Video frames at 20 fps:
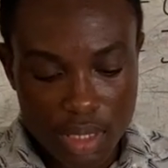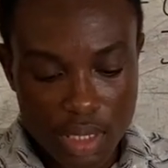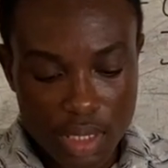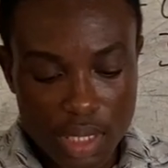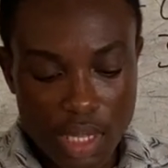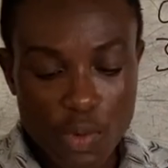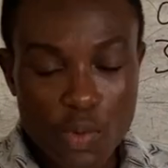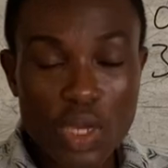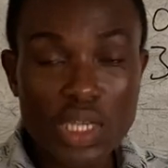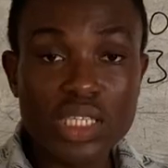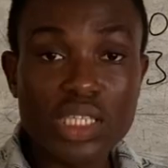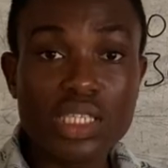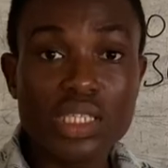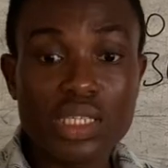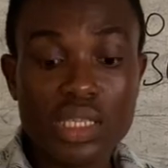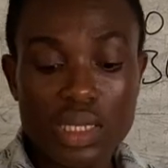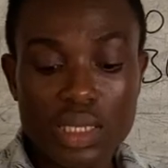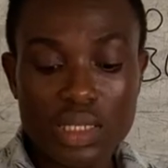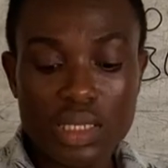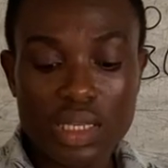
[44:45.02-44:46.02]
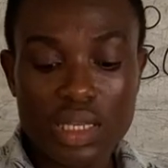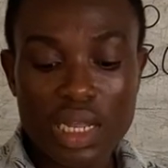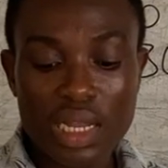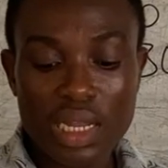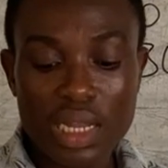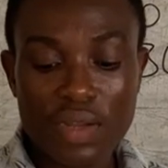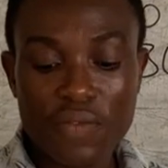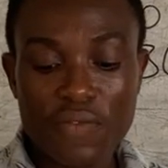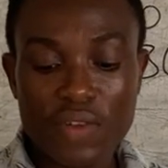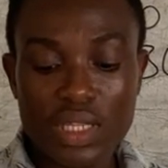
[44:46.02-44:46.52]
The question says in an
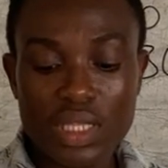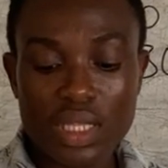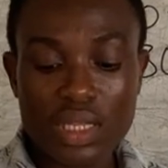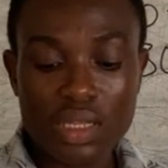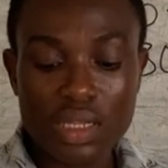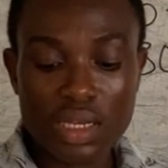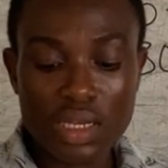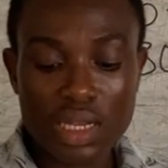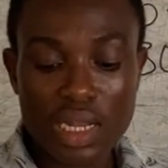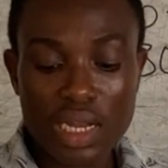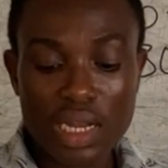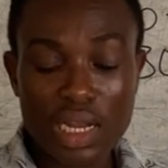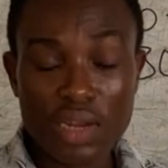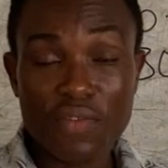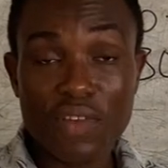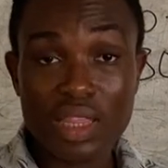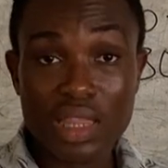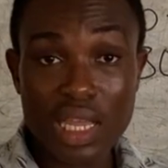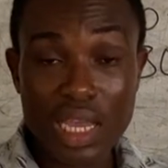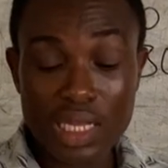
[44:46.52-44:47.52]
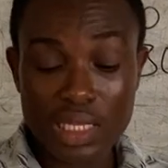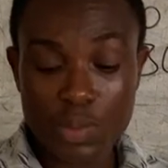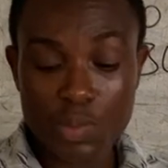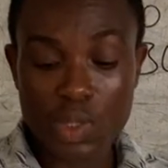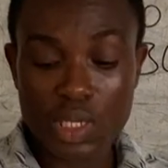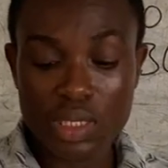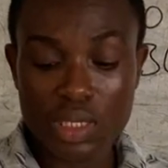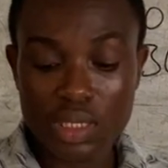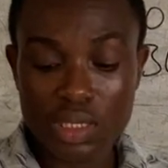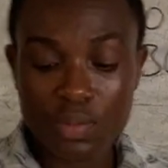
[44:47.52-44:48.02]

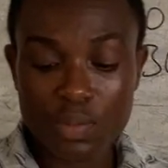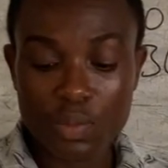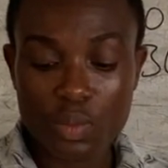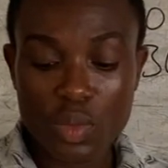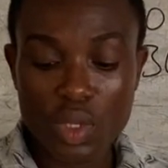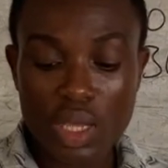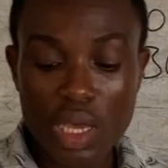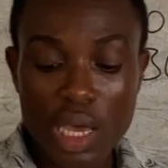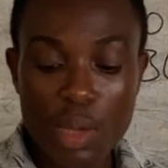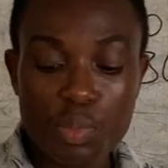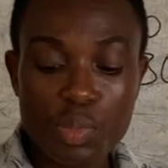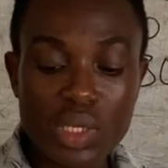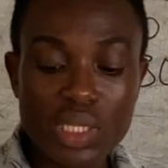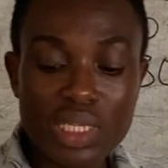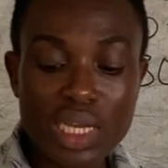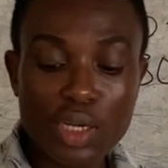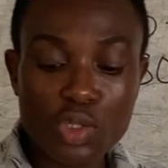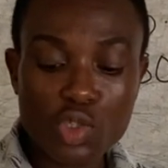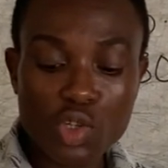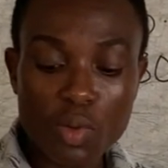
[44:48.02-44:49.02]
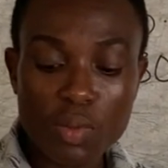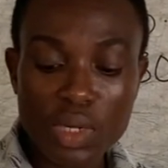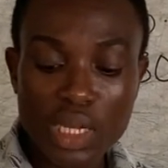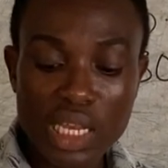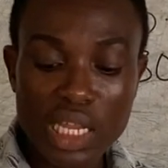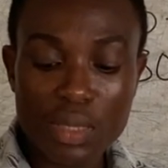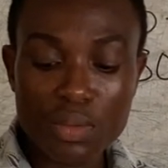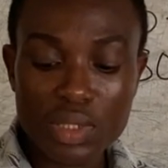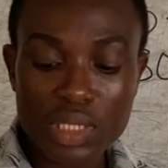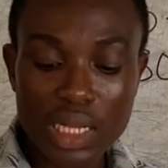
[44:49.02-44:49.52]
advertisement, a pizza shop
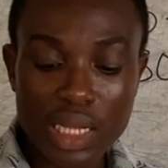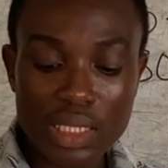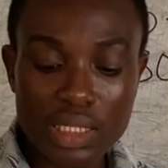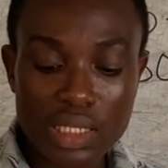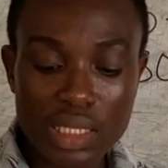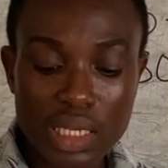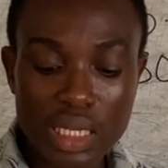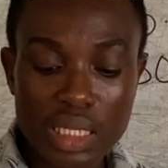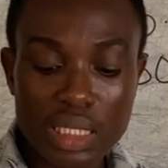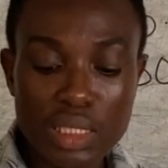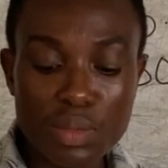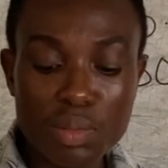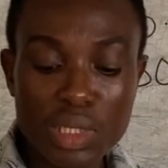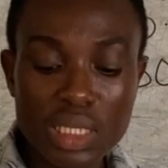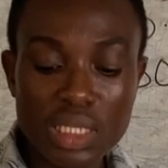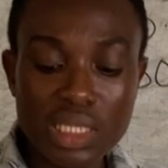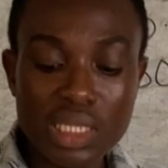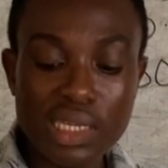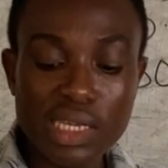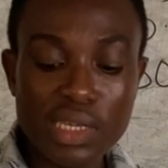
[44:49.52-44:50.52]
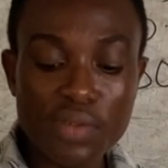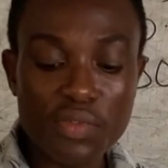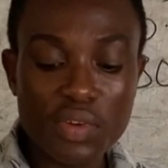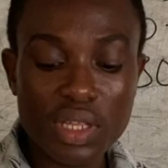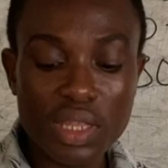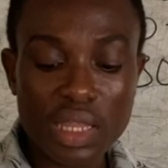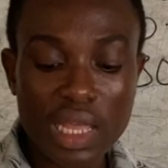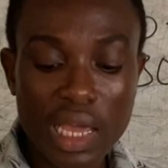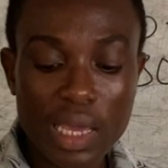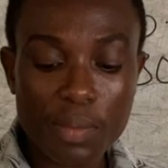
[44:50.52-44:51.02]
claims that its mean
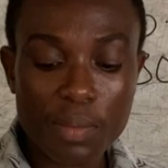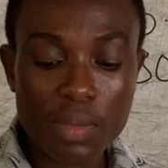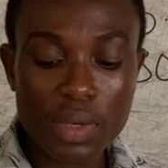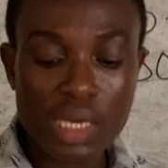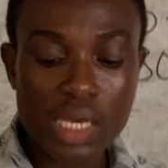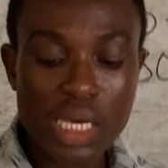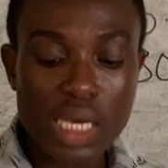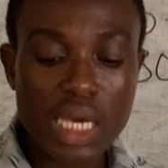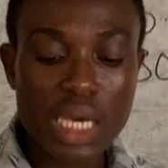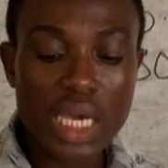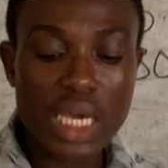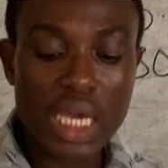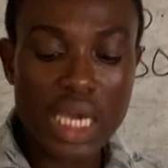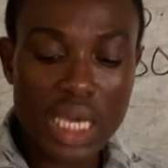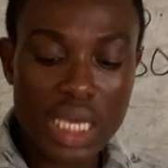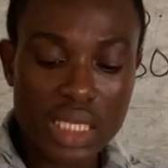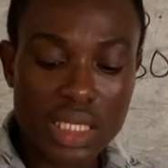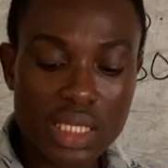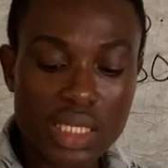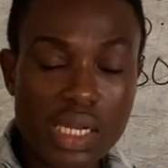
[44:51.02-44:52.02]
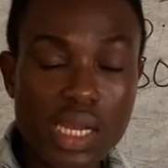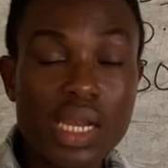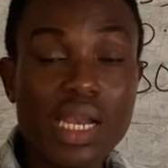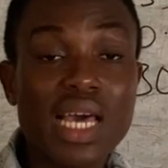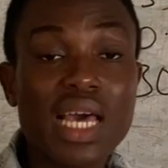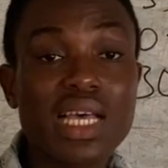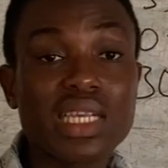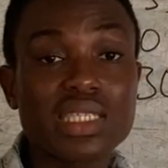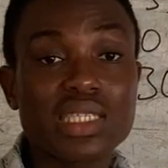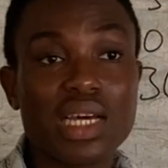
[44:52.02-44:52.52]
delivery time is
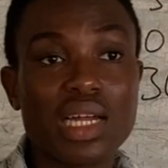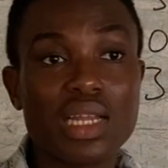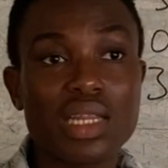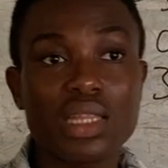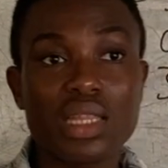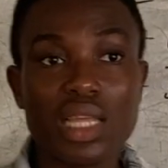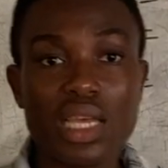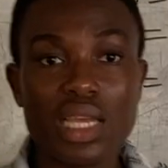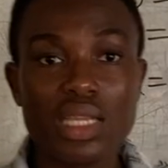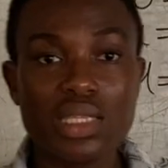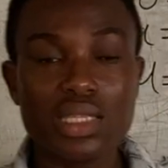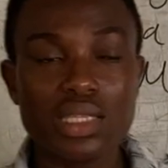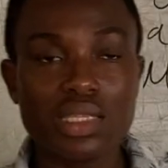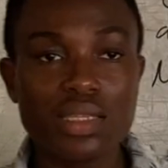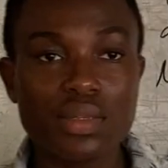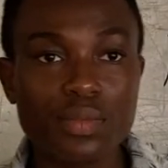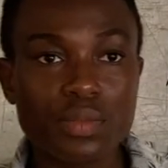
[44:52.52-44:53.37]
less than 30.